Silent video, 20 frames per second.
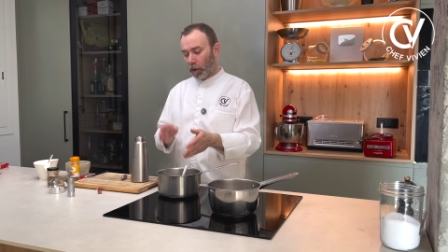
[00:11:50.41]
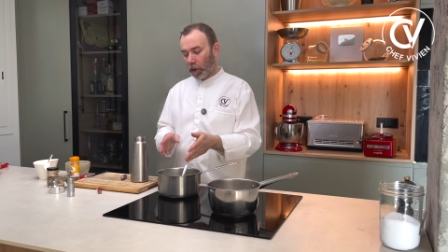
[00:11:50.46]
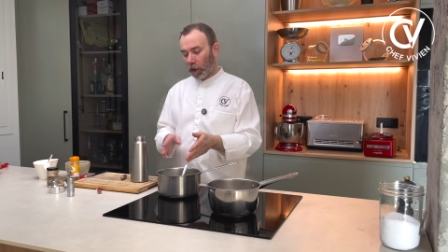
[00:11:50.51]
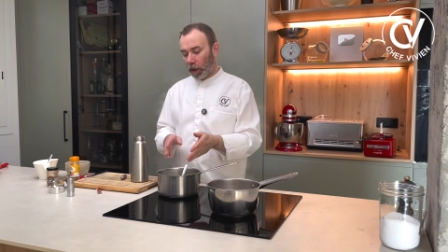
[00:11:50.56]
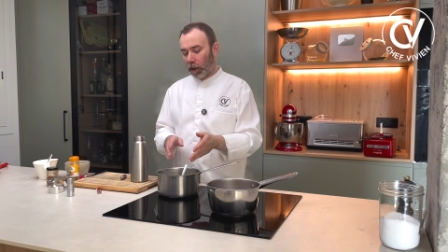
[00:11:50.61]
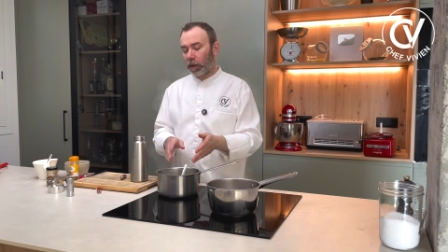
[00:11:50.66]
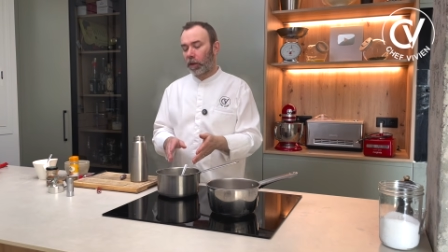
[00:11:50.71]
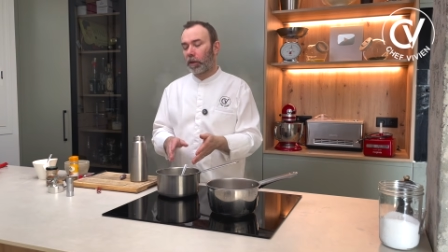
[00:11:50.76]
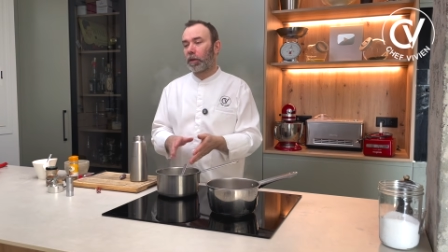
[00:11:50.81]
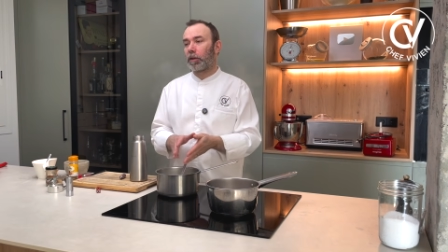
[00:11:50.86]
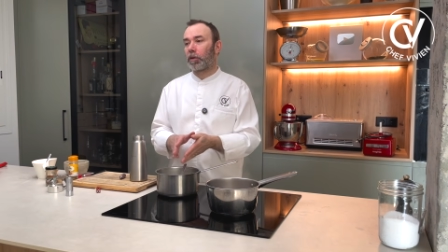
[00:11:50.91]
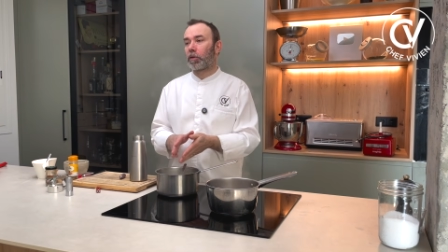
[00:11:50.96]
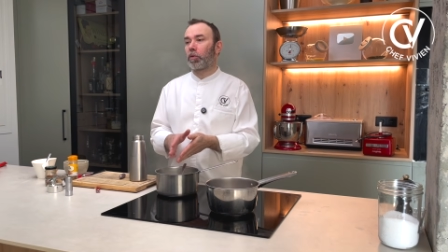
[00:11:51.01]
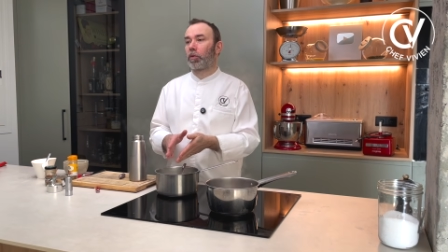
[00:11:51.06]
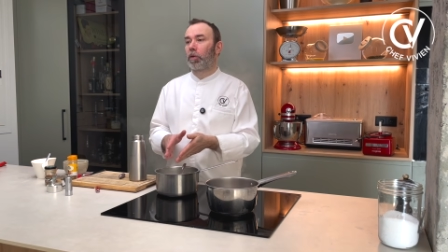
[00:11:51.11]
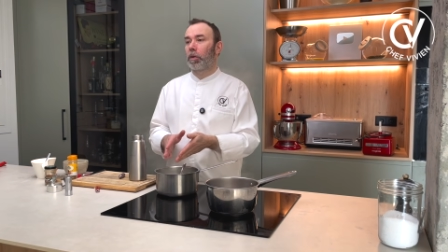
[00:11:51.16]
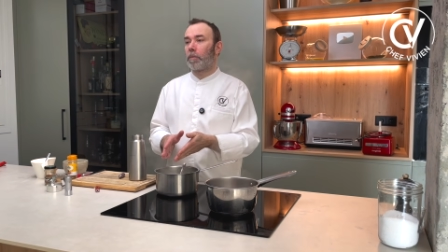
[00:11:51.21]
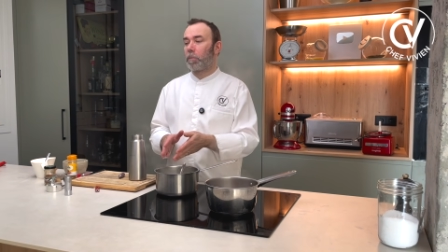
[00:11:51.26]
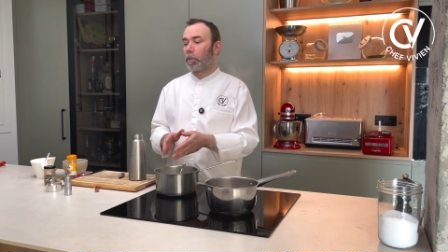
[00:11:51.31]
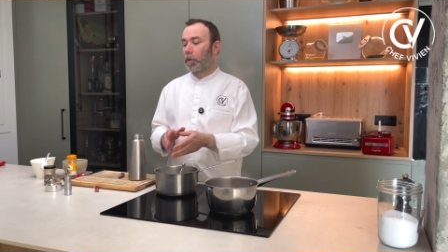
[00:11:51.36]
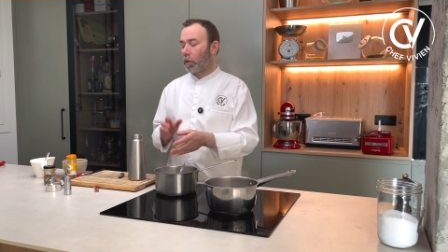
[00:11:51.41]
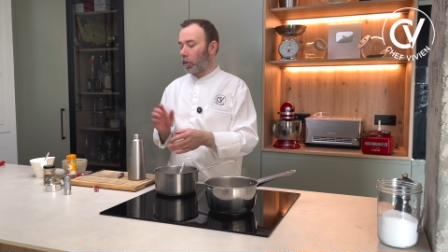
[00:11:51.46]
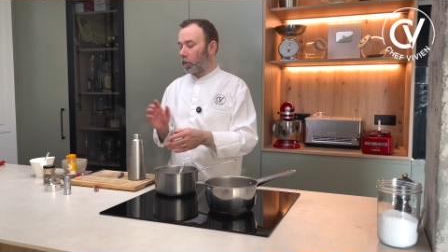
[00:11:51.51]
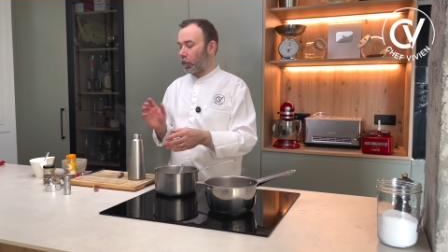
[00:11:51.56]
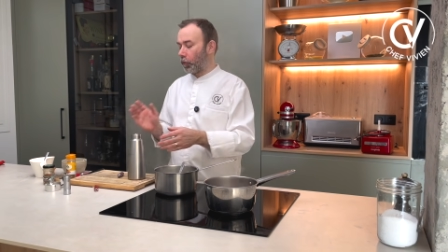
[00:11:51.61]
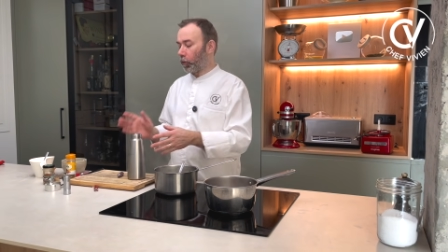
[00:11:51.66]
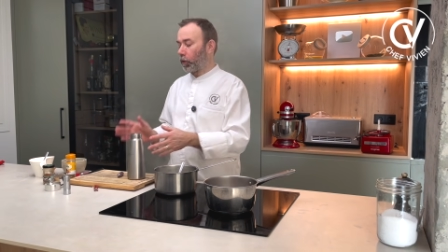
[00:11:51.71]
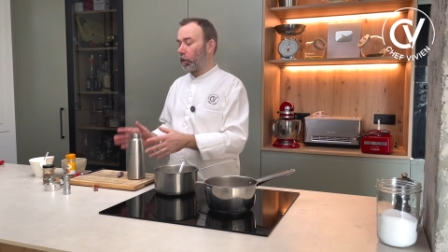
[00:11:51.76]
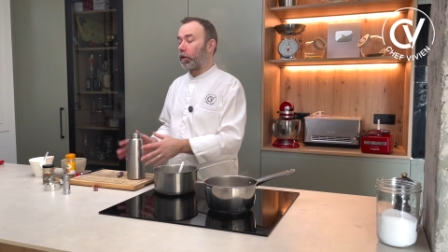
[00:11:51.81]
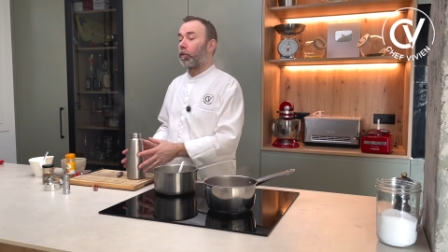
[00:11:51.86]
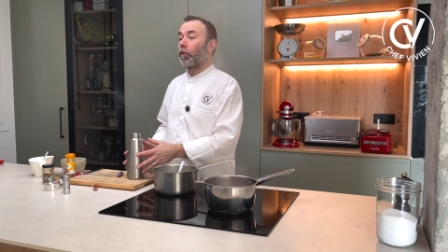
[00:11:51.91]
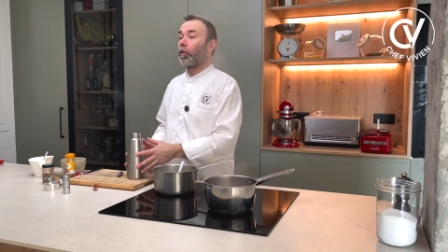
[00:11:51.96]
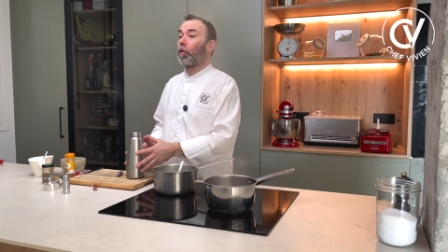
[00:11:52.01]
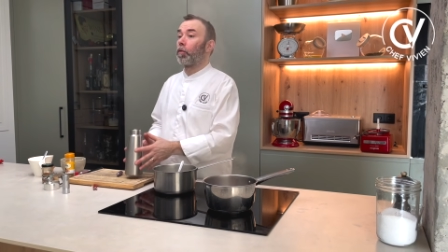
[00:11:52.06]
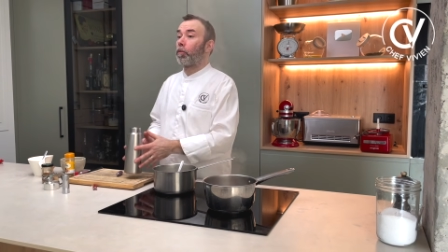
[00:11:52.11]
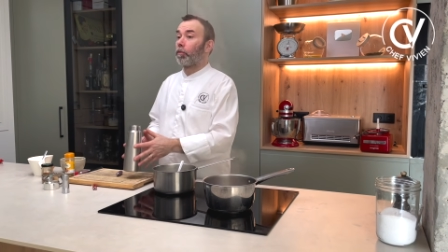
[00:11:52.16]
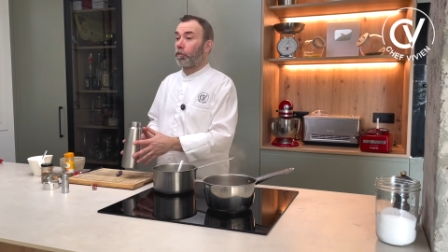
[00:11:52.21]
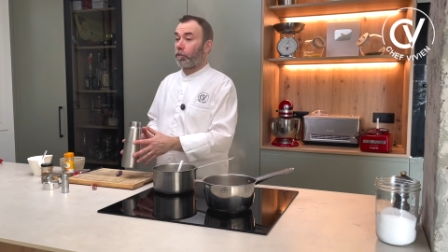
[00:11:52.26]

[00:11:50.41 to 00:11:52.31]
and this cream, this foam.